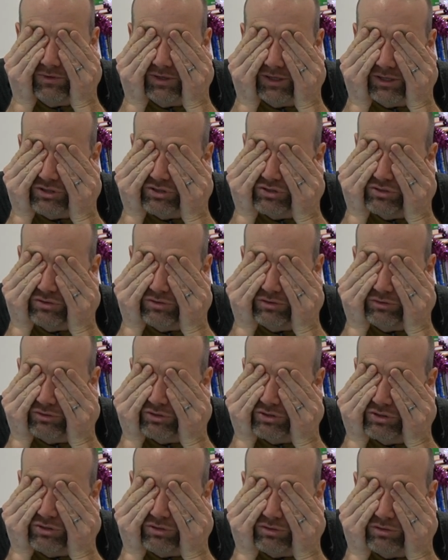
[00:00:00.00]
when I should or
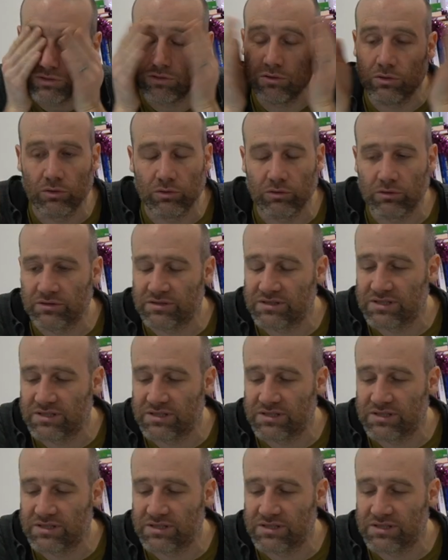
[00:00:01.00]
shouldn't, or